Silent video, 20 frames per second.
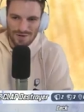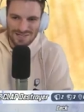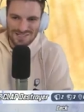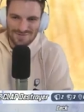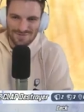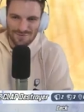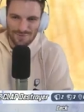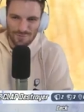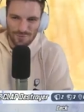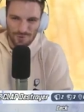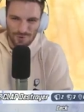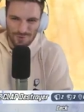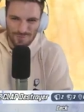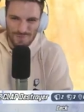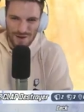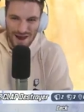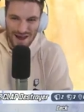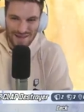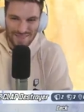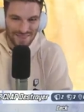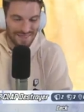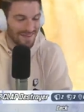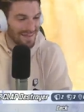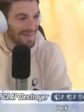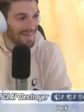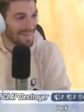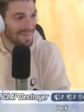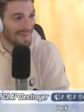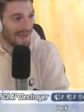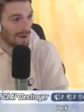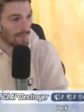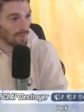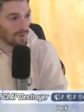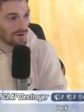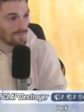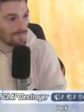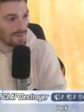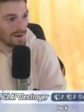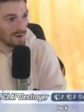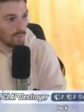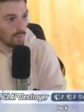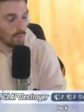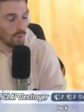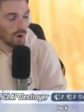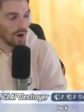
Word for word: Warpath's ongoing ability.